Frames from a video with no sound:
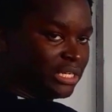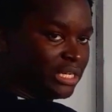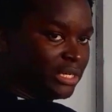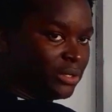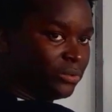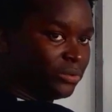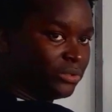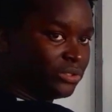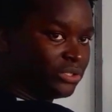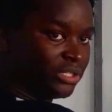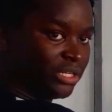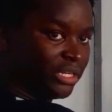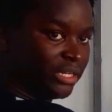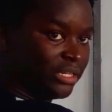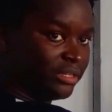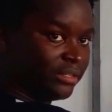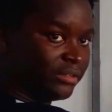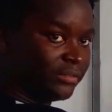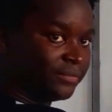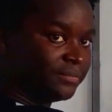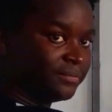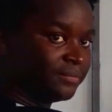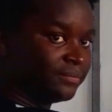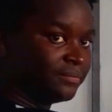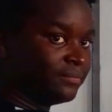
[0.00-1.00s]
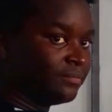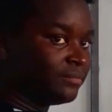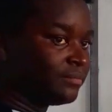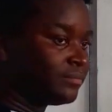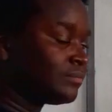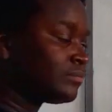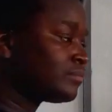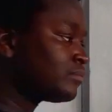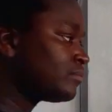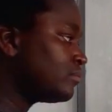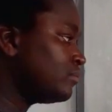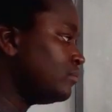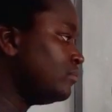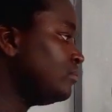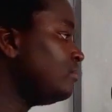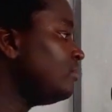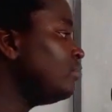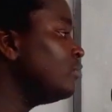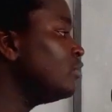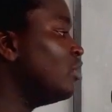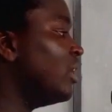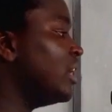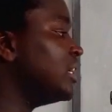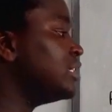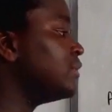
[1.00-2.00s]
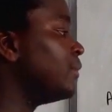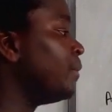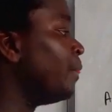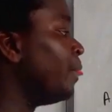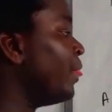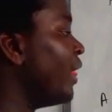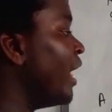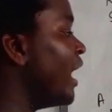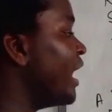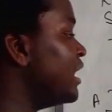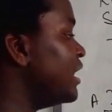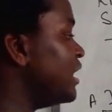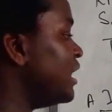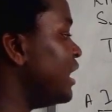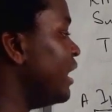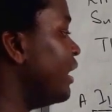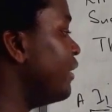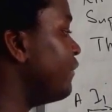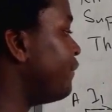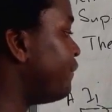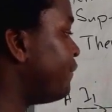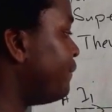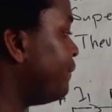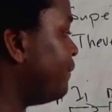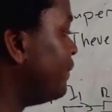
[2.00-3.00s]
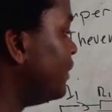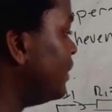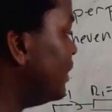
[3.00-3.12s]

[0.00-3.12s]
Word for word: Are we together? Yes. Right? And if